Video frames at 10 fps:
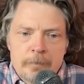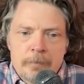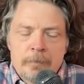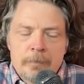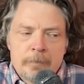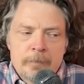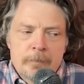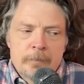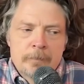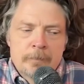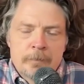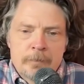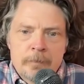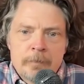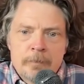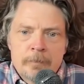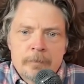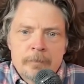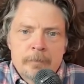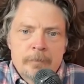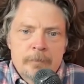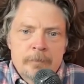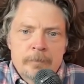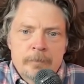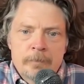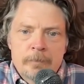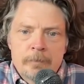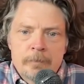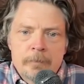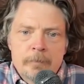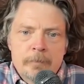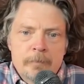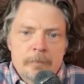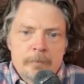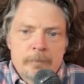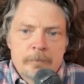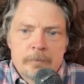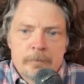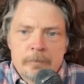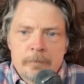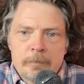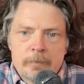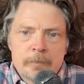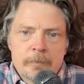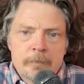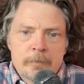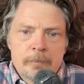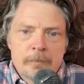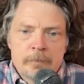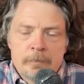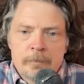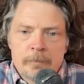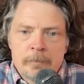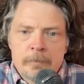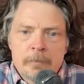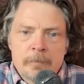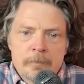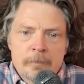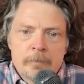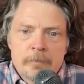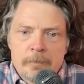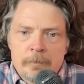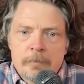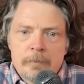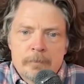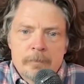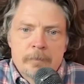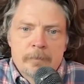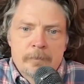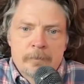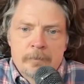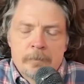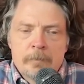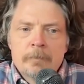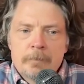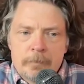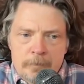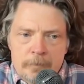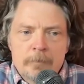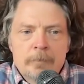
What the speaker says: The person shown says nothing.